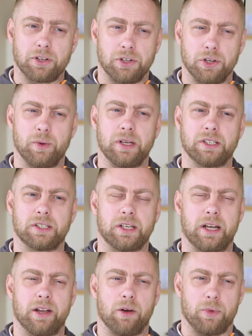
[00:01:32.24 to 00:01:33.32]
to do is
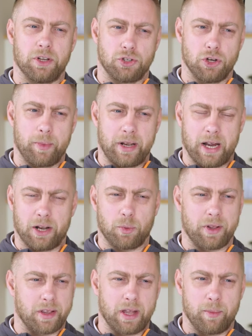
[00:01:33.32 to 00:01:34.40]
get on with the job in hand,
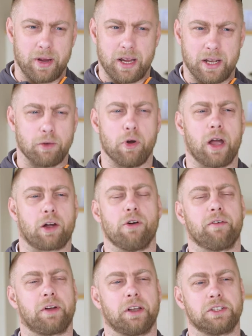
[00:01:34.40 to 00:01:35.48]
whether that be in Iraq or
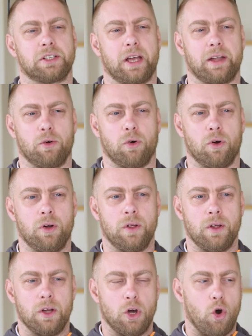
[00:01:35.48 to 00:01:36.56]
Afghanistan,
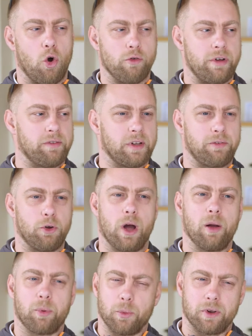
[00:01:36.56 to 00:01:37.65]
or even if you're
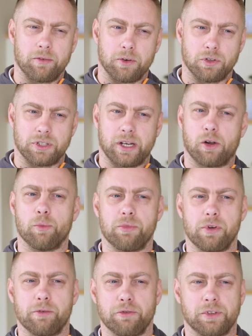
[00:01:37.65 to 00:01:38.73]
helping with the floods in
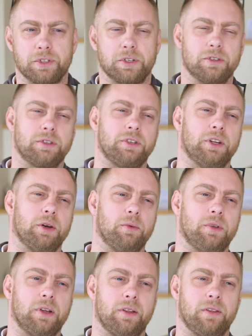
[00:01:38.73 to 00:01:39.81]
Cumbria, for instance. You know,
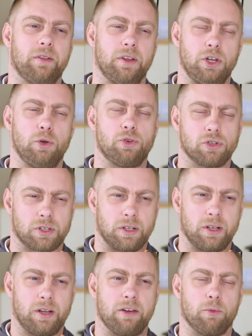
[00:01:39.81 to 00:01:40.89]
you
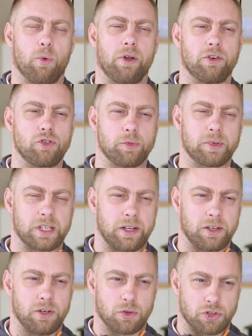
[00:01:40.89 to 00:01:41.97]
just give
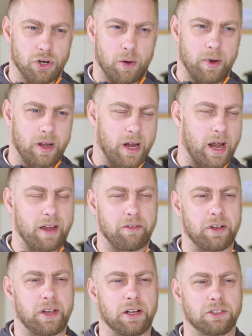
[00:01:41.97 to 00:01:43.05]
100% to your job and
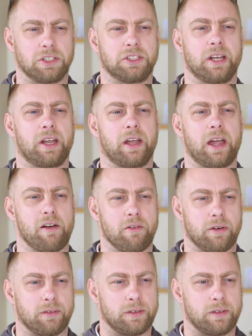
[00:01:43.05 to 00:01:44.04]
everything else is taken care of.